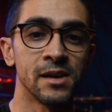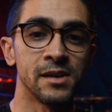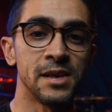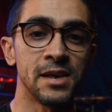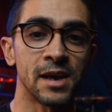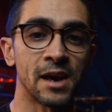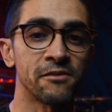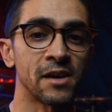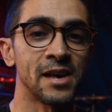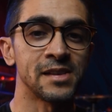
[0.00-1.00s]
D,
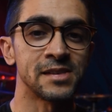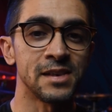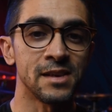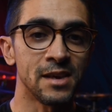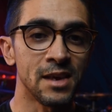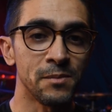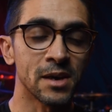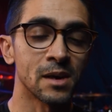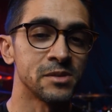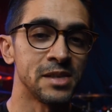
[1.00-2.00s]
F, A, C, E
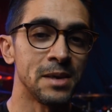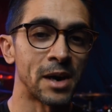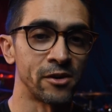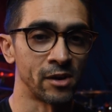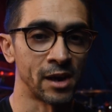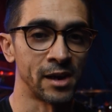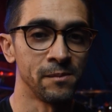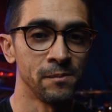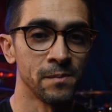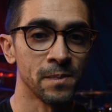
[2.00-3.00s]
becomes D minor 9,
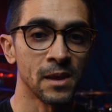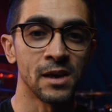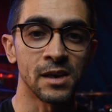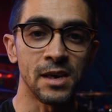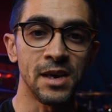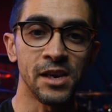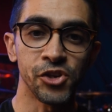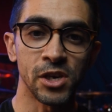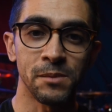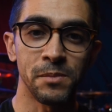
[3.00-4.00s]
E,
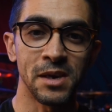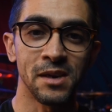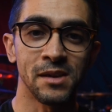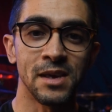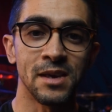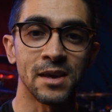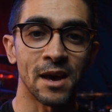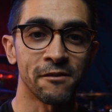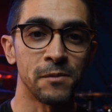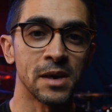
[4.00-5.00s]
G, B, D,
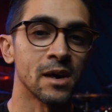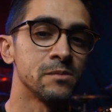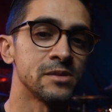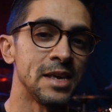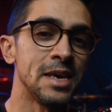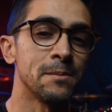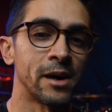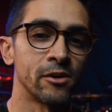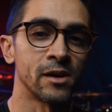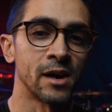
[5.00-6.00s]
F becomes E
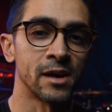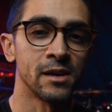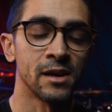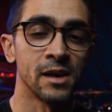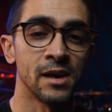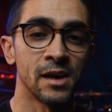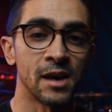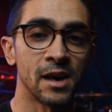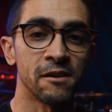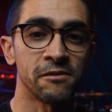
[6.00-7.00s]
minor 9,
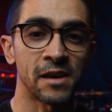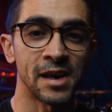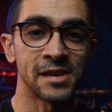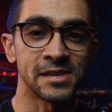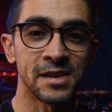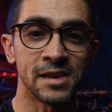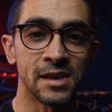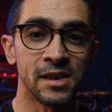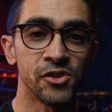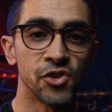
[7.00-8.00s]
F, A, C,
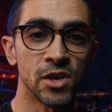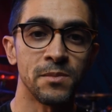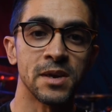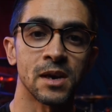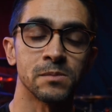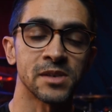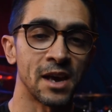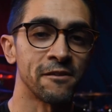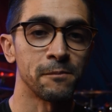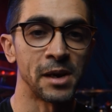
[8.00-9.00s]
E, G becomes
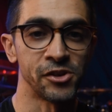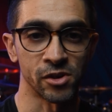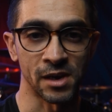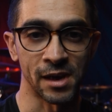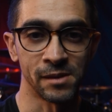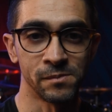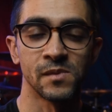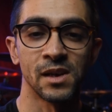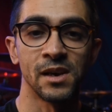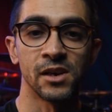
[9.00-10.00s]
F major 9,
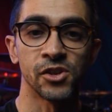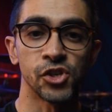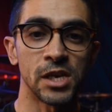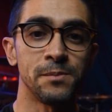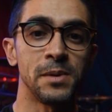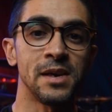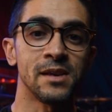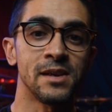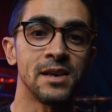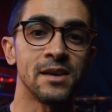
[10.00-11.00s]
G, B,
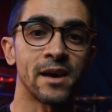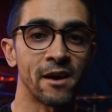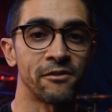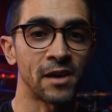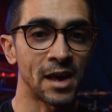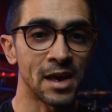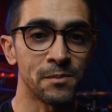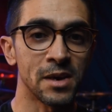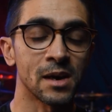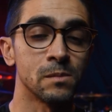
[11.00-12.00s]
D, F, A
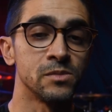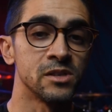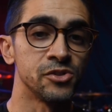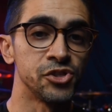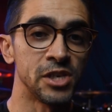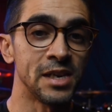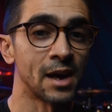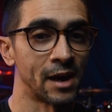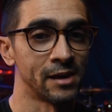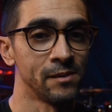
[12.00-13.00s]
becomes G
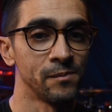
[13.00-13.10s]
9,